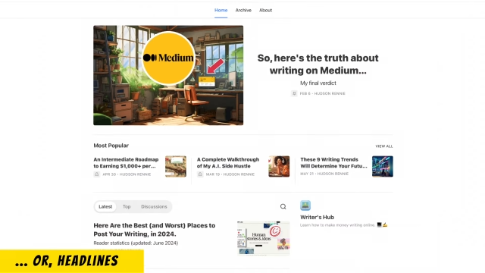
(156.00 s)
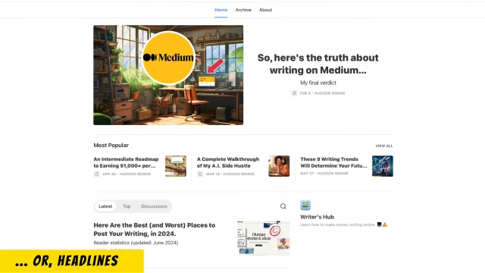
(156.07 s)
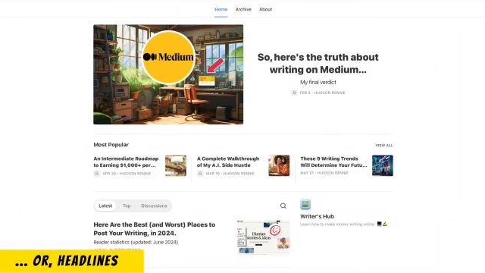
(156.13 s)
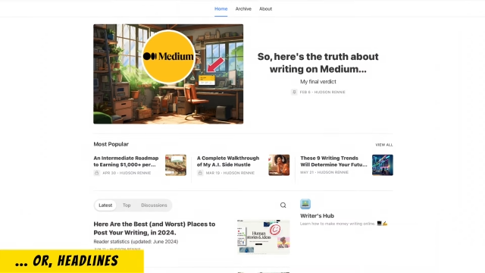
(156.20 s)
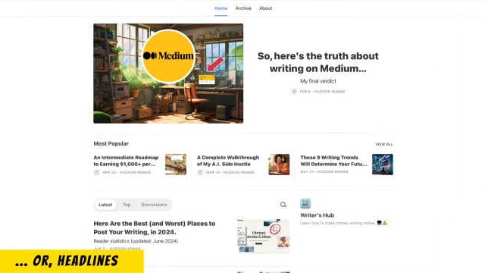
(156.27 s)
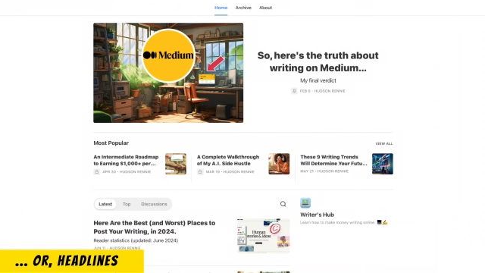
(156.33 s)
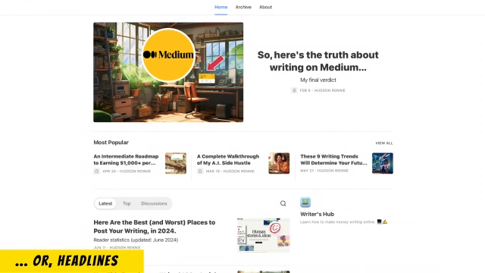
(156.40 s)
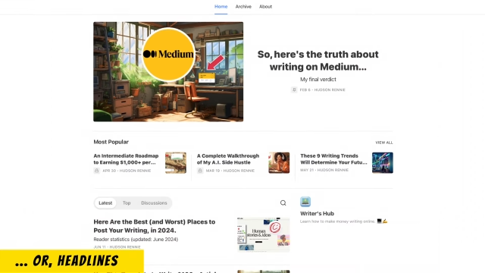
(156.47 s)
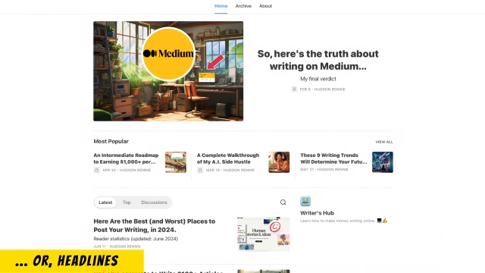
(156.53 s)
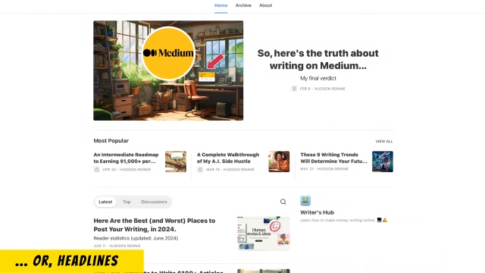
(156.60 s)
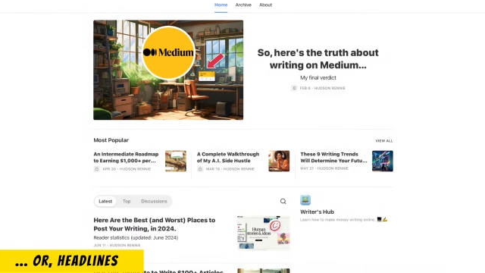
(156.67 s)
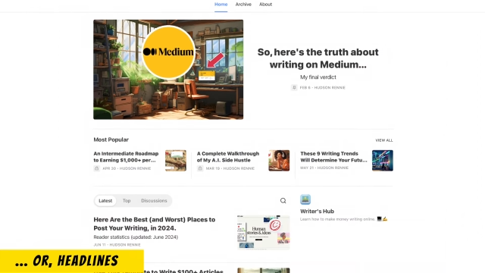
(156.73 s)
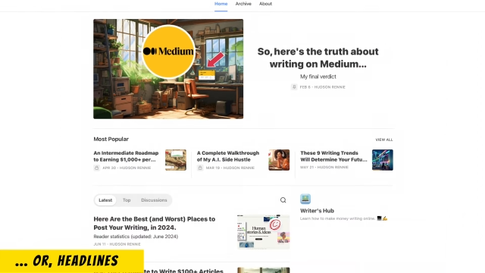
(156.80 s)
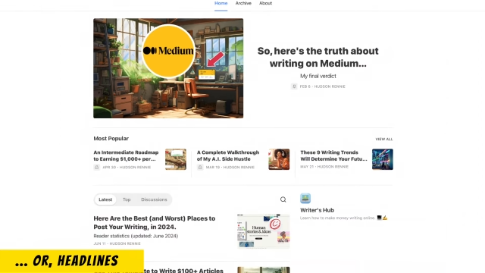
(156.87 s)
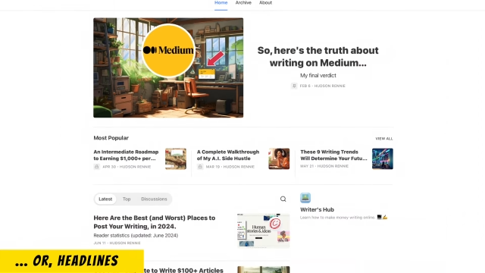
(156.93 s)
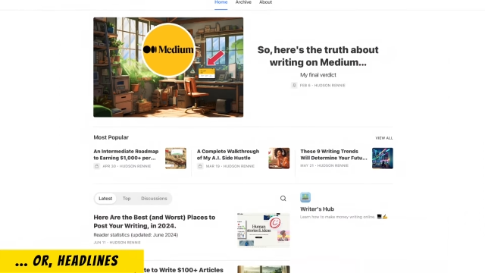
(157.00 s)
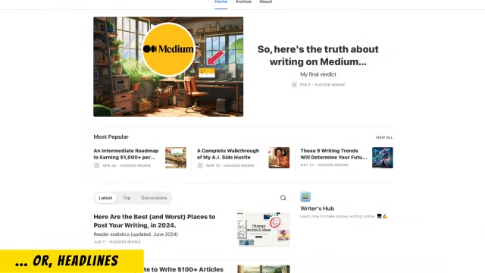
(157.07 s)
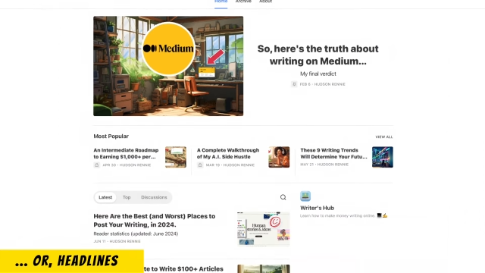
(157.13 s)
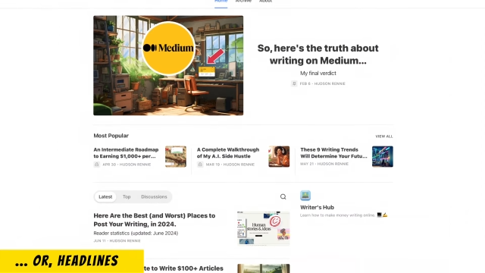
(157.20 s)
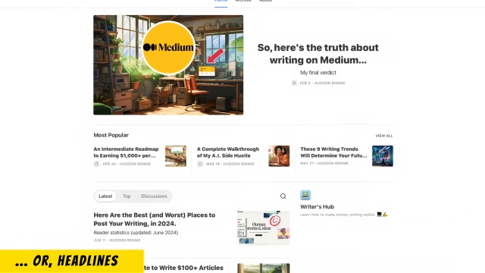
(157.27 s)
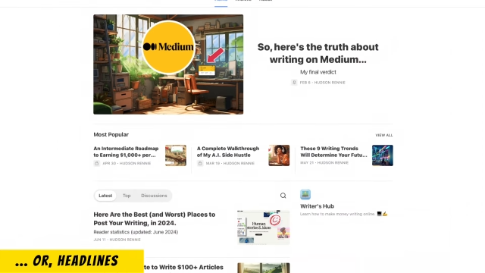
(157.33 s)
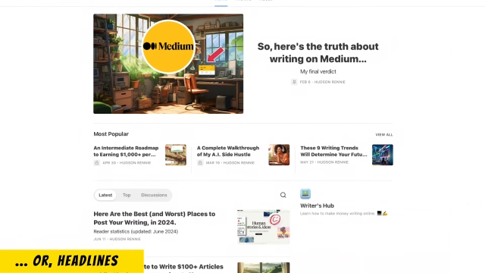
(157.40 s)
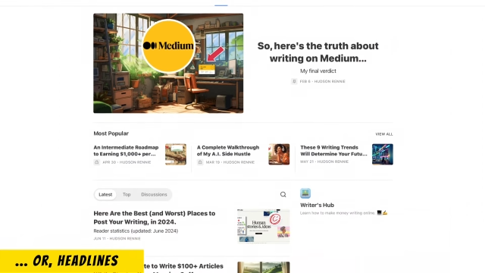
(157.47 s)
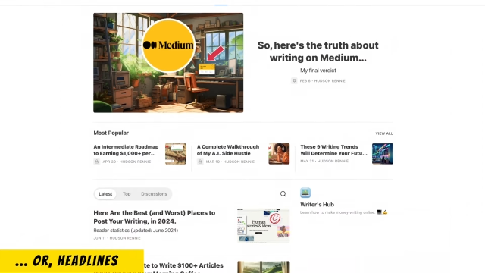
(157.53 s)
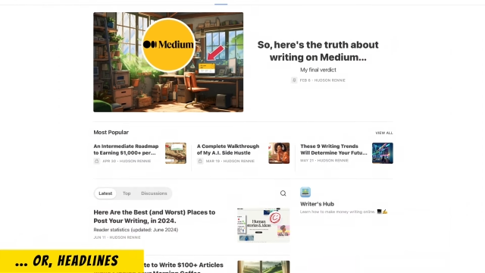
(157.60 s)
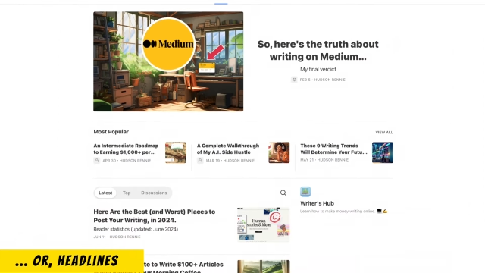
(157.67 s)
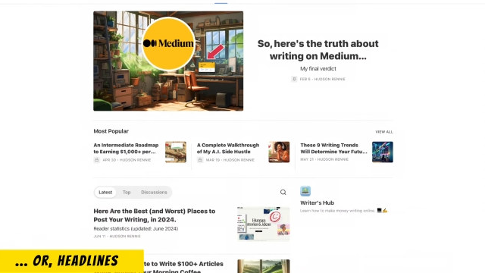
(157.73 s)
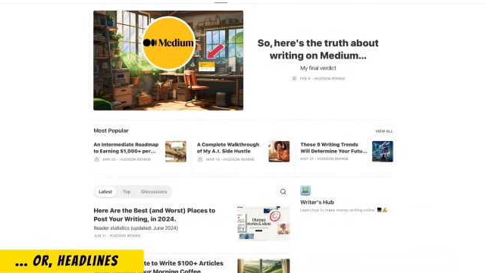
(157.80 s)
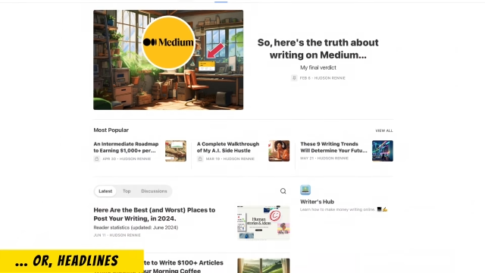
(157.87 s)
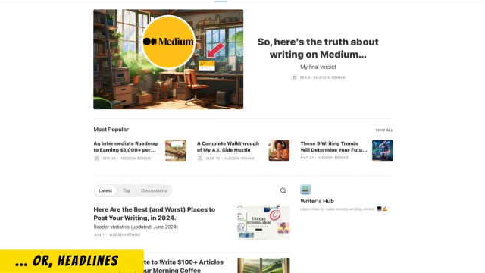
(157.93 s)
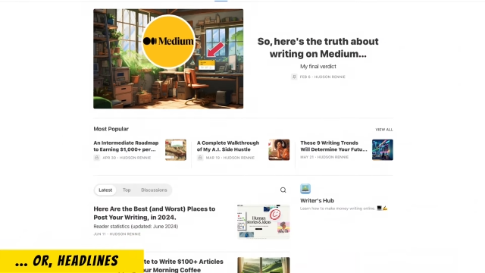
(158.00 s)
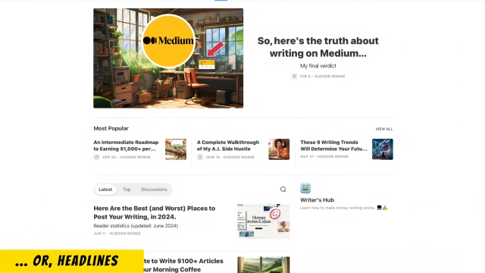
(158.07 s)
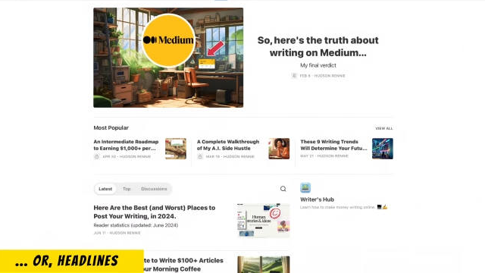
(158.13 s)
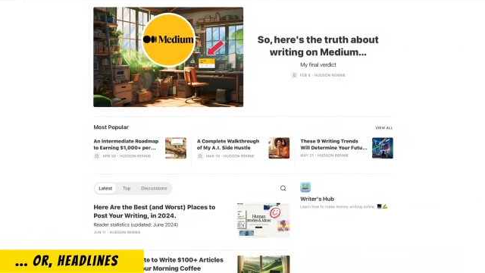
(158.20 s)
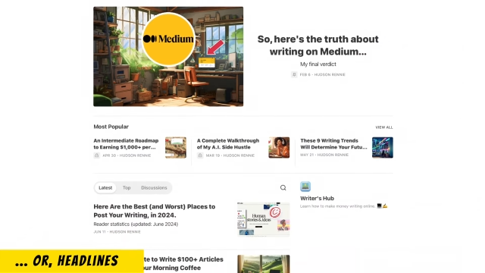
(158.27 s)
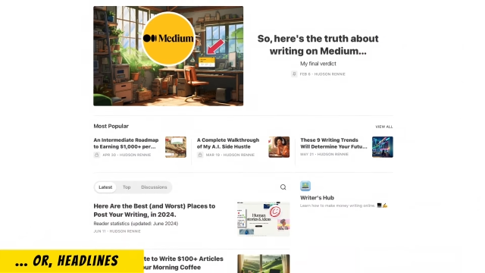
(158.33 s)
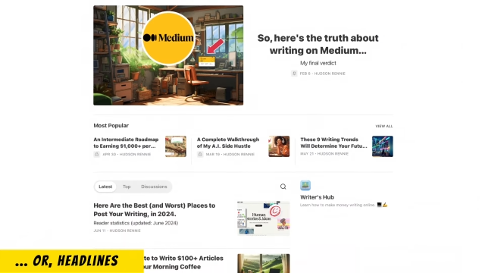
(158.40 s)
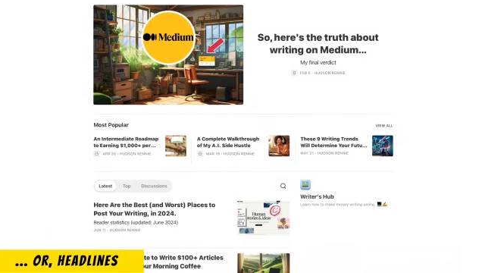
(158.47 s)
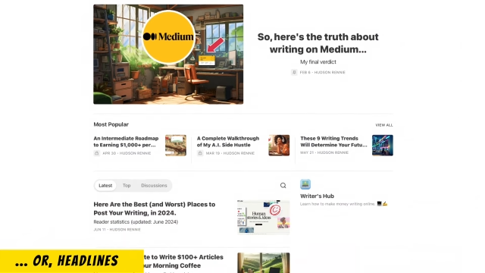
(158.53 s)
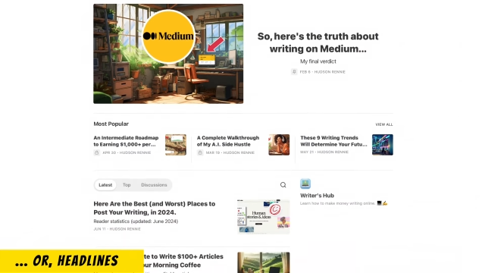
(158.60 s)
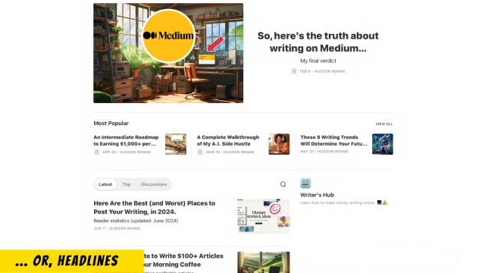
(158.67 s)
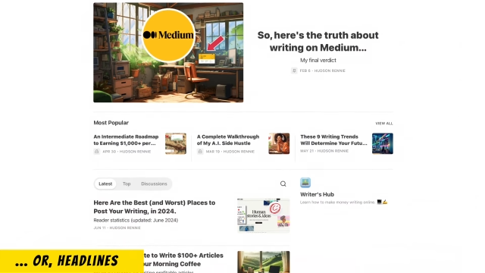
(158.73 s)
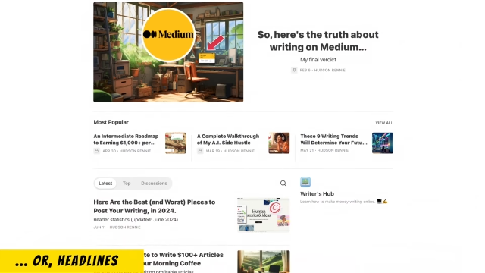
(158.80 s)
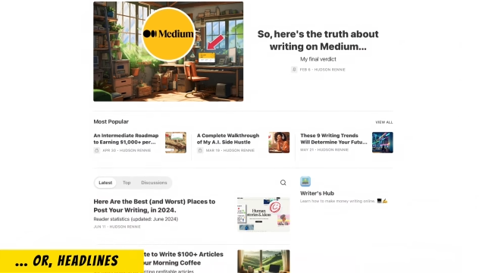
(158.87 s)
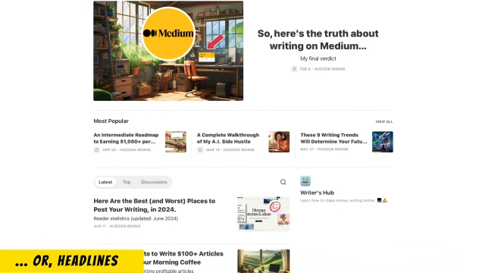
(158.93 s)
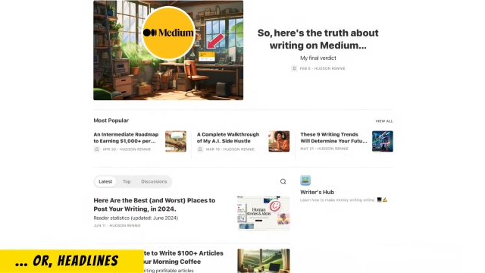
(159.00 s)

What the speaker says: Nobody's mouth can be seen.